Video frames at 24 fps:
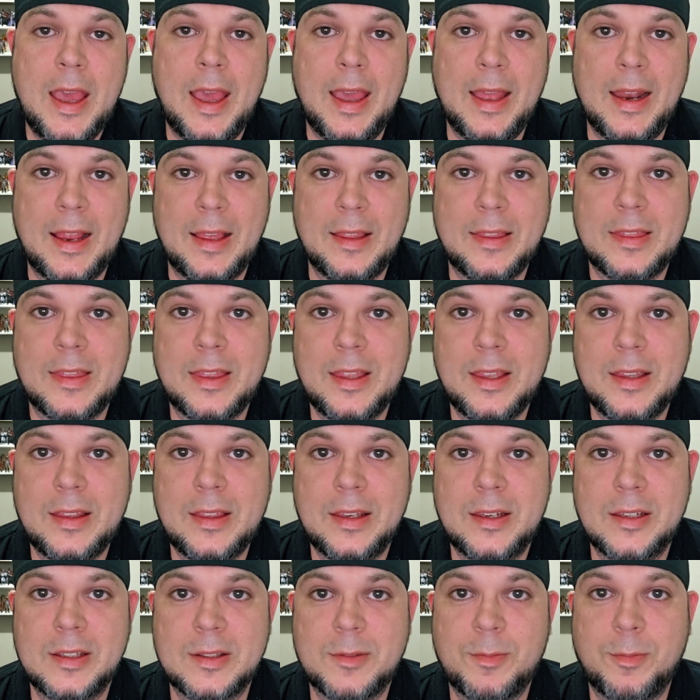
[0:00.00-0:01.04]
And I think
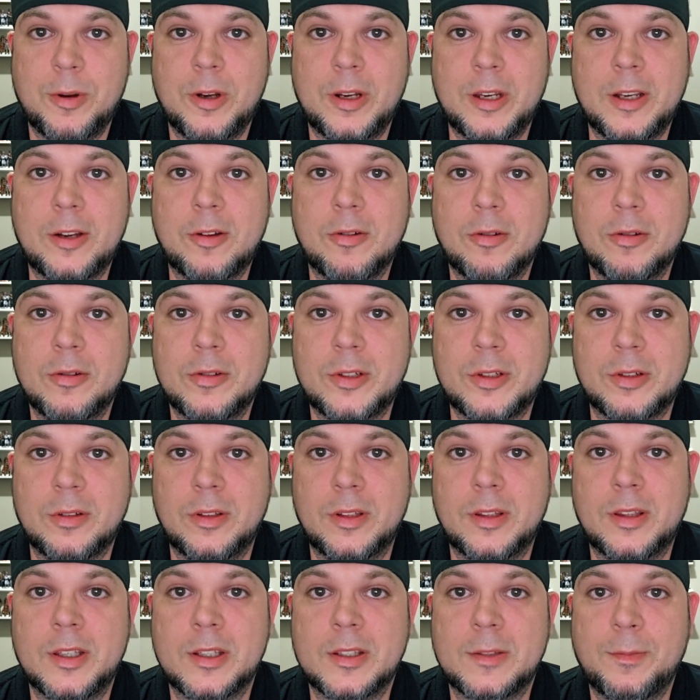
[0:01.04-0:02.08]
that it's pretty crucial
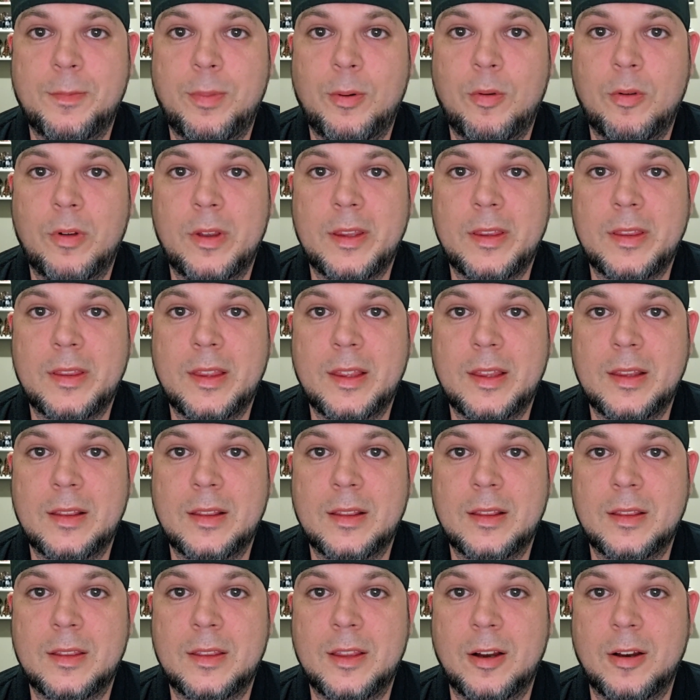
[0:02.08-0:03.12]
at this point that
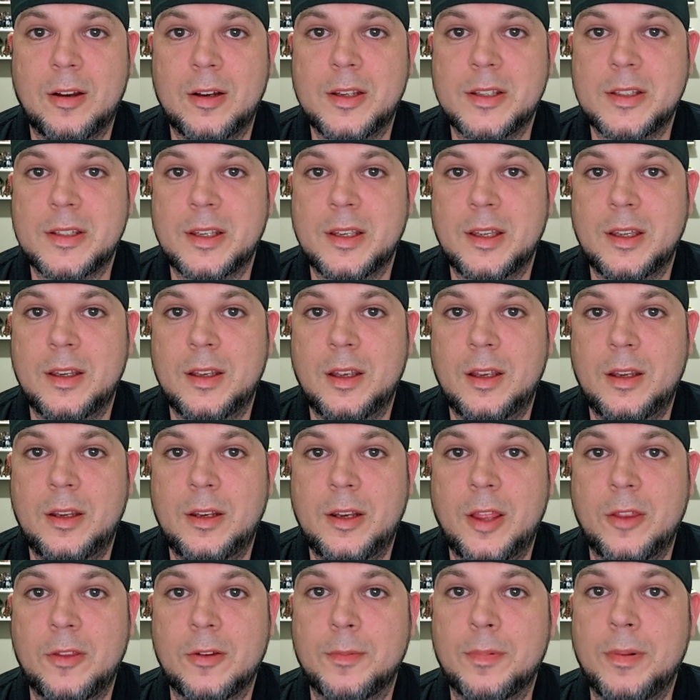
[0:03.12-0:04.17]
there is
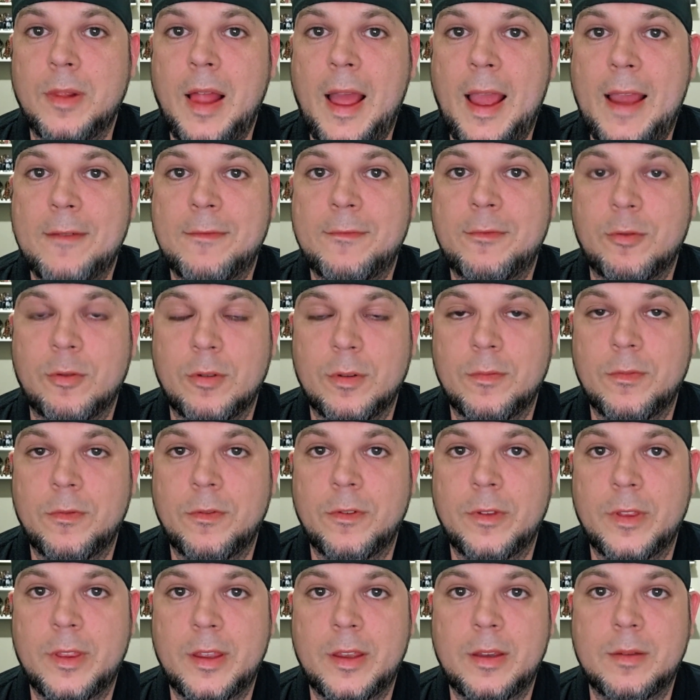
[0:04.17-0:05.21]
another platform
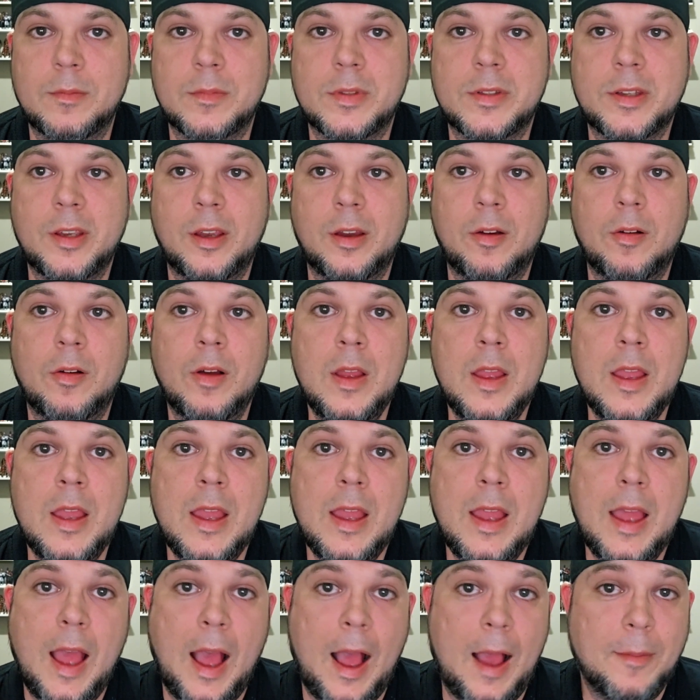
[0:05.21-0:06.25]
for them. So
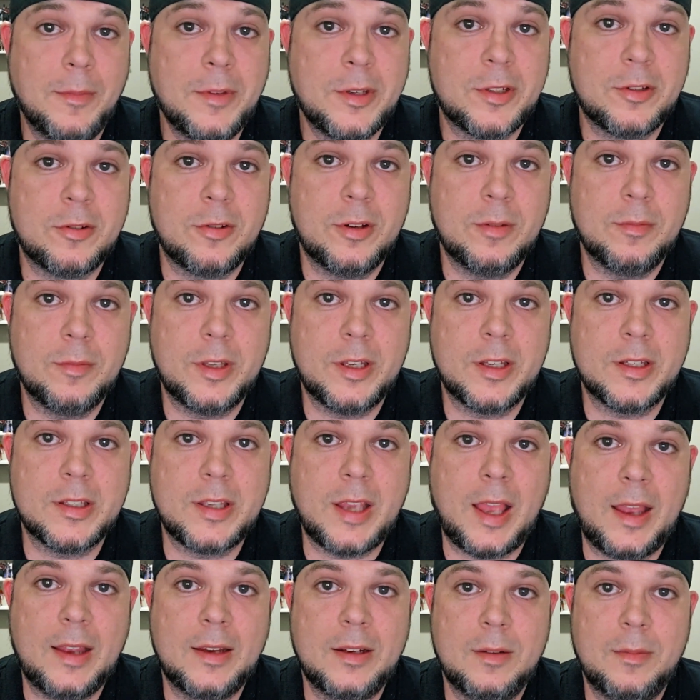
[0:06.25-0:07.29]
I'm extremely
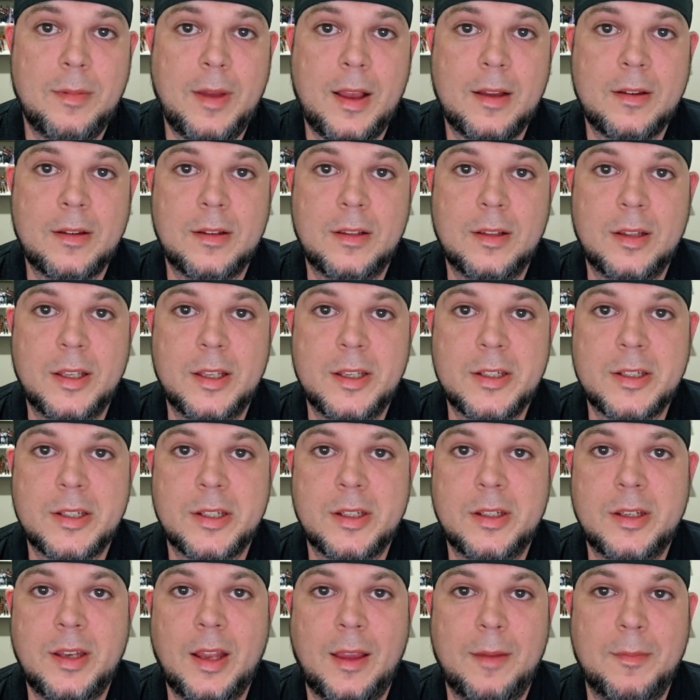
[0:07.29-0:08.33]
excited about Collision.